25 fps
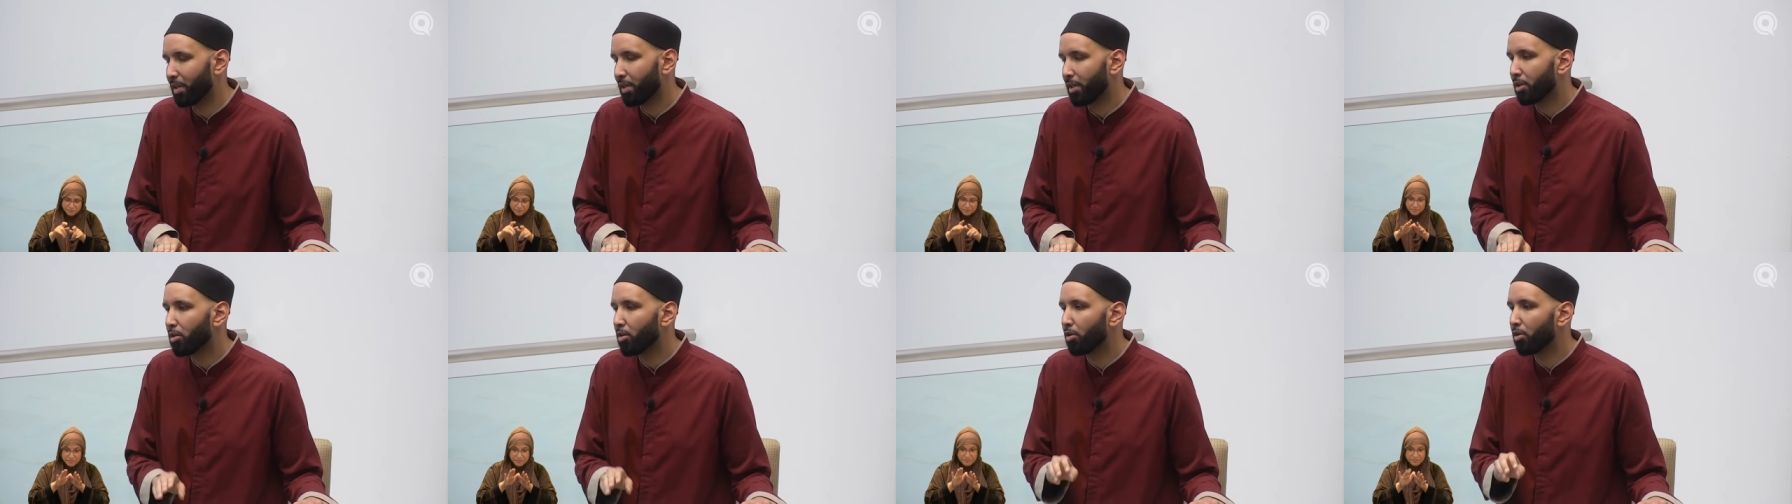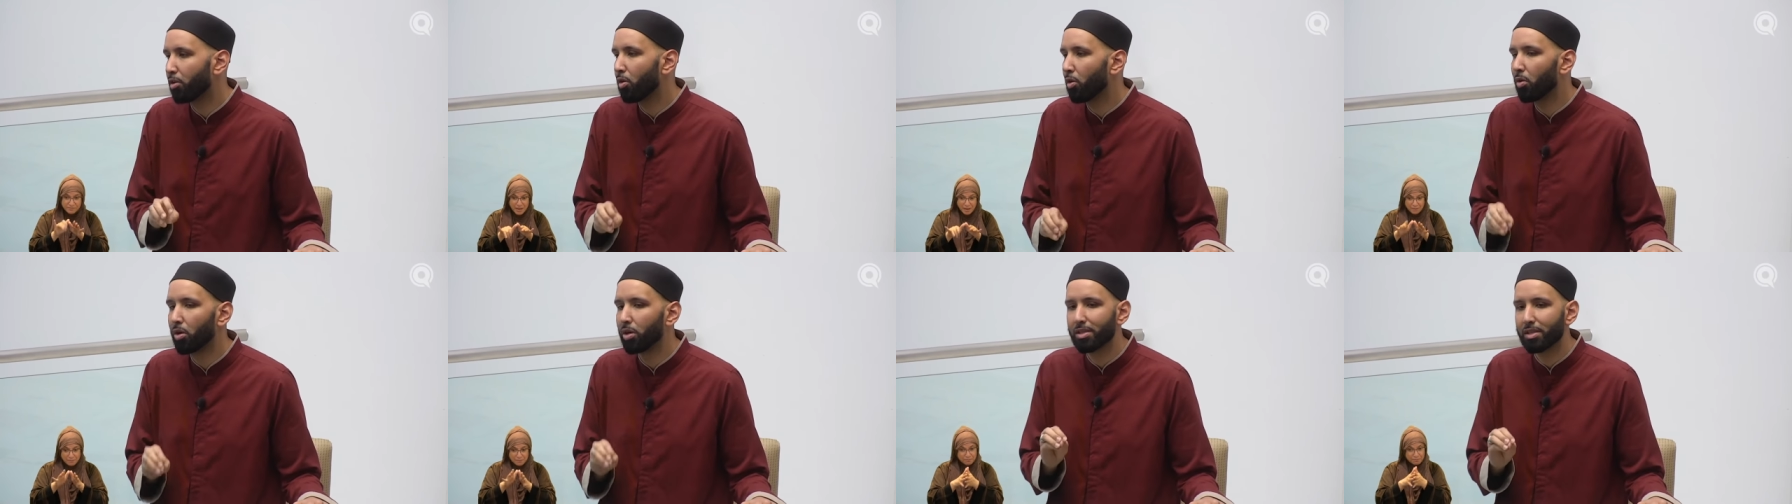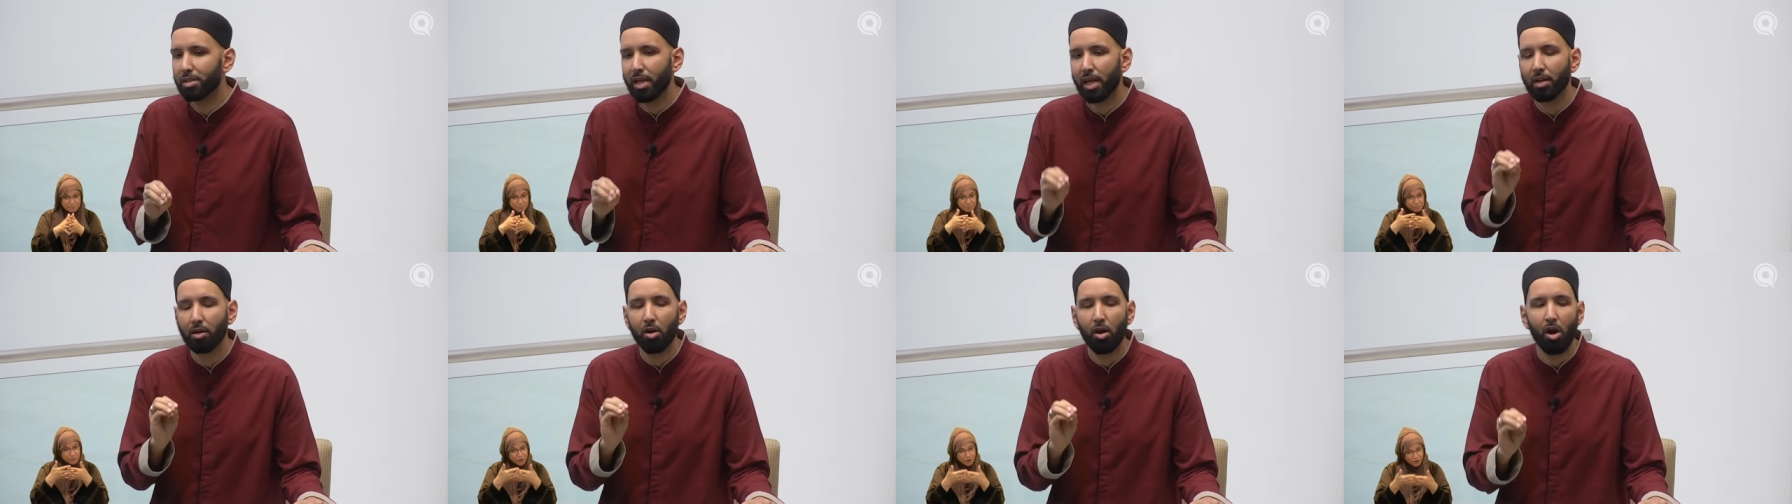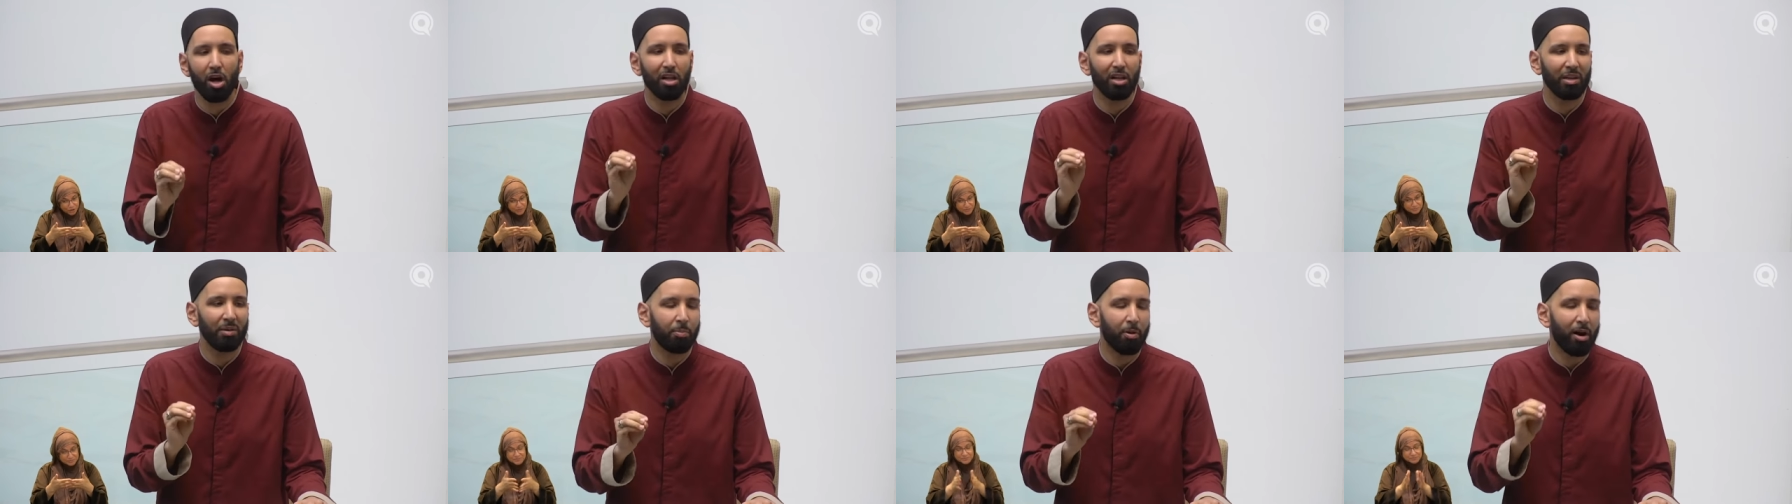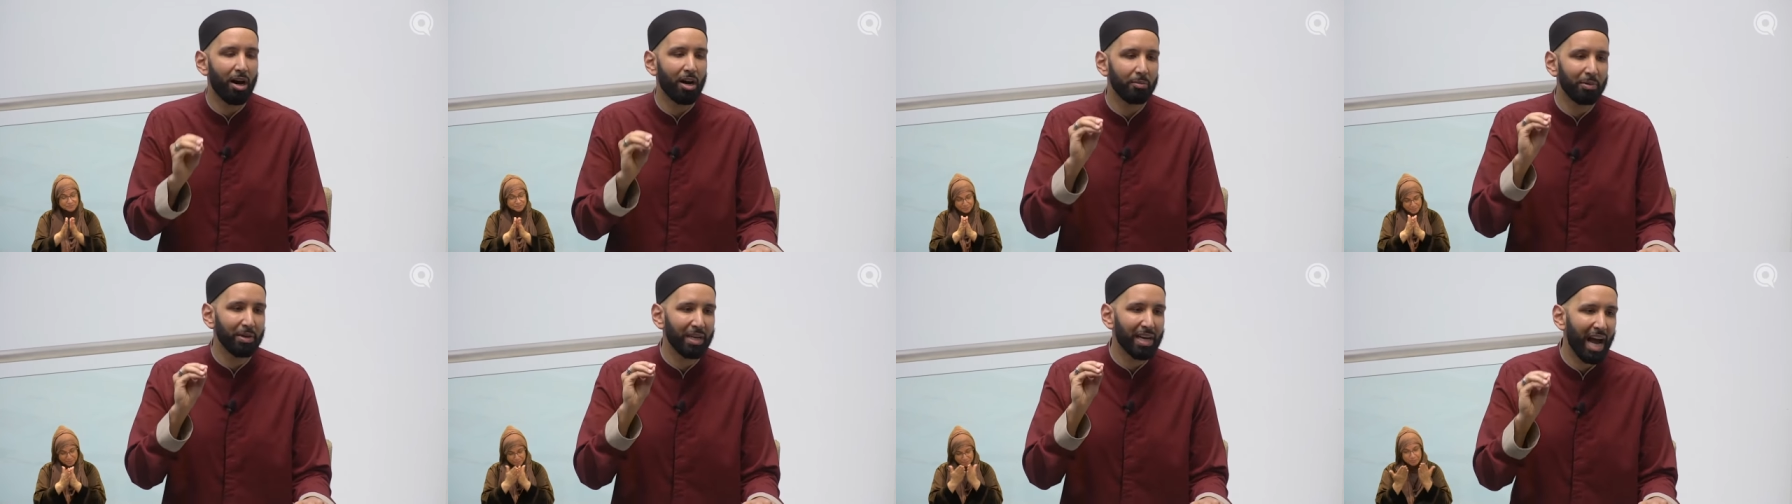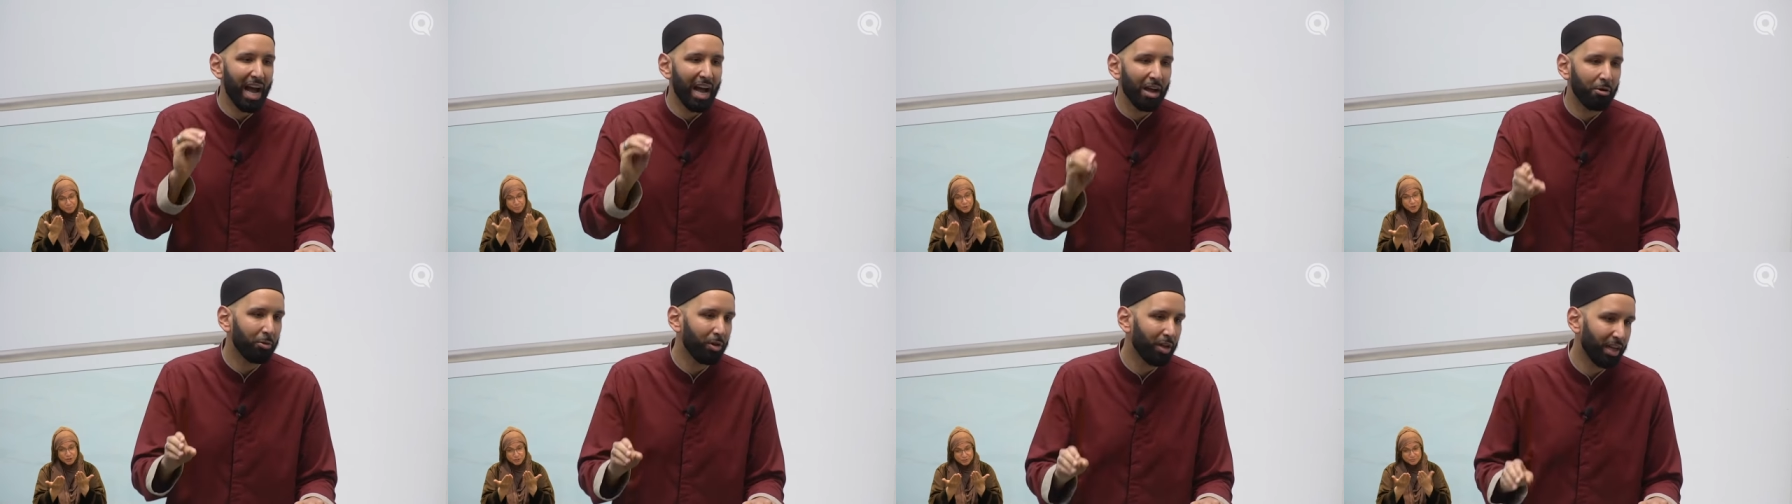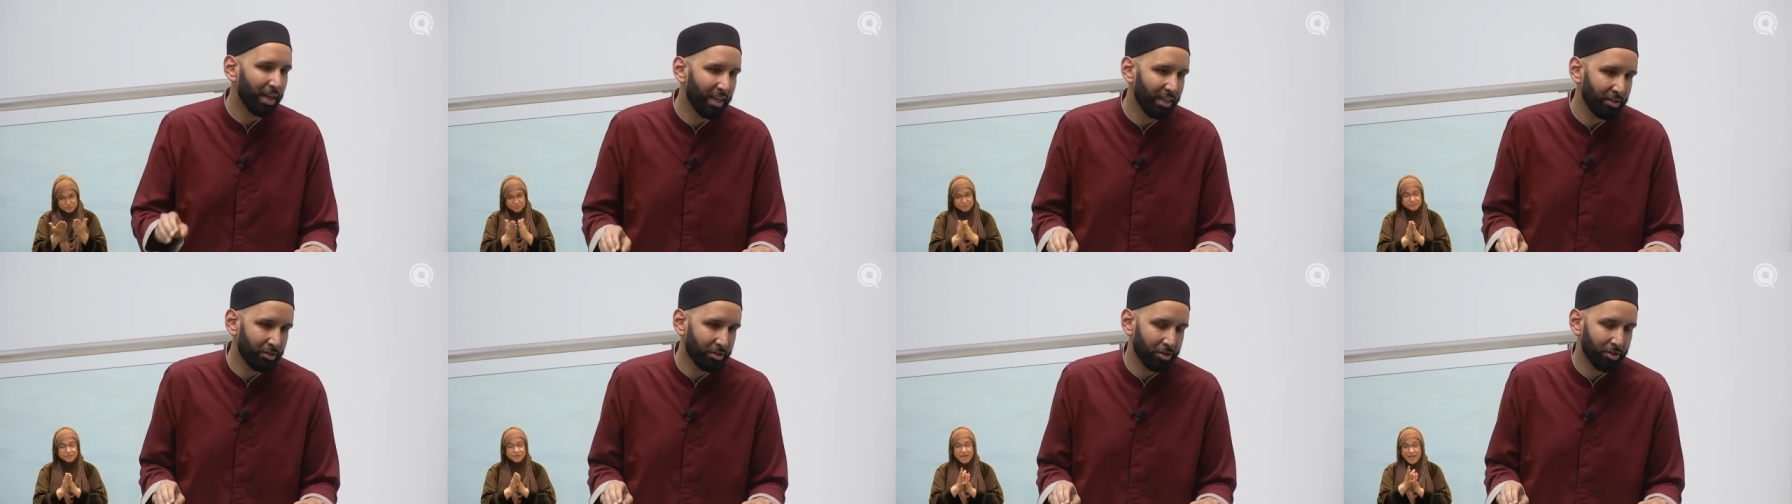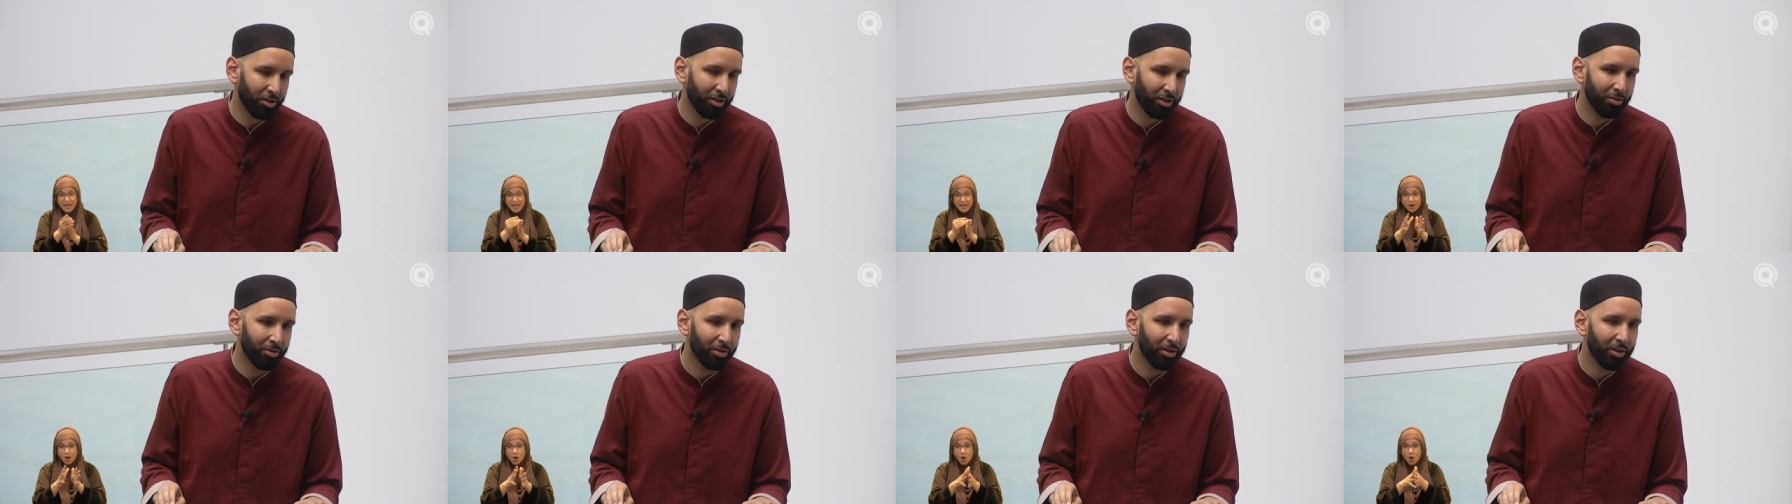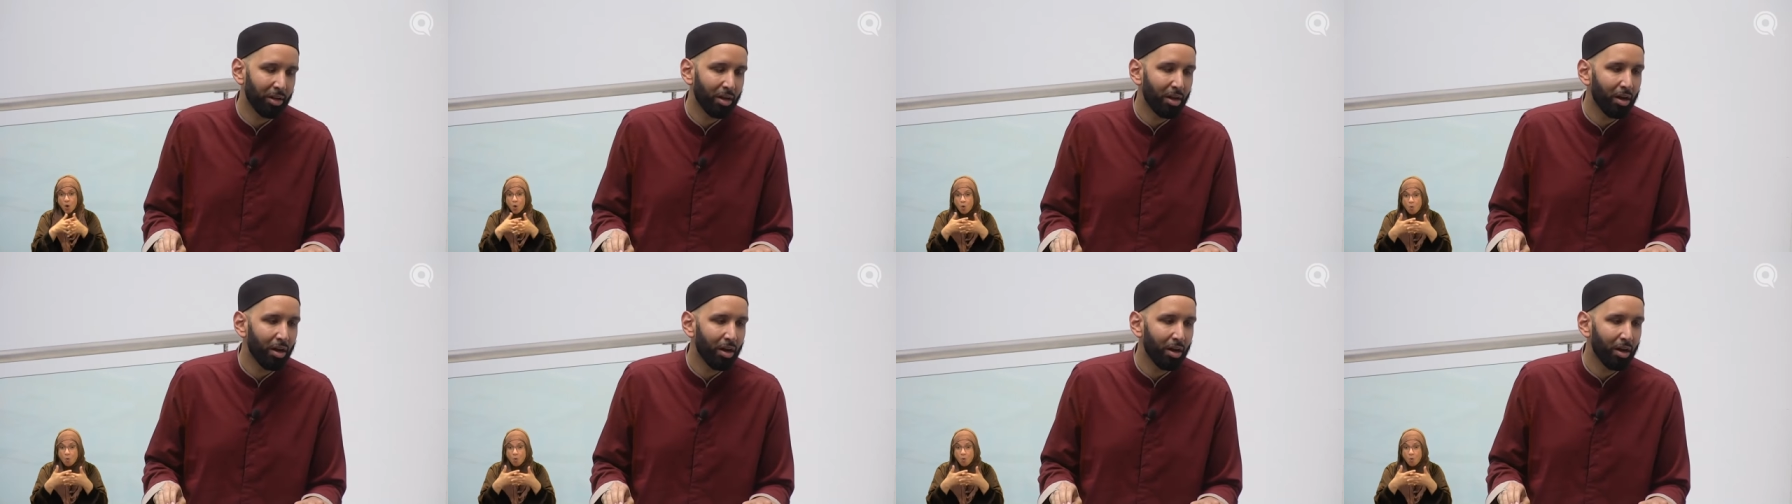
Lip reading: Your Lord said, call upon me and I will answer you.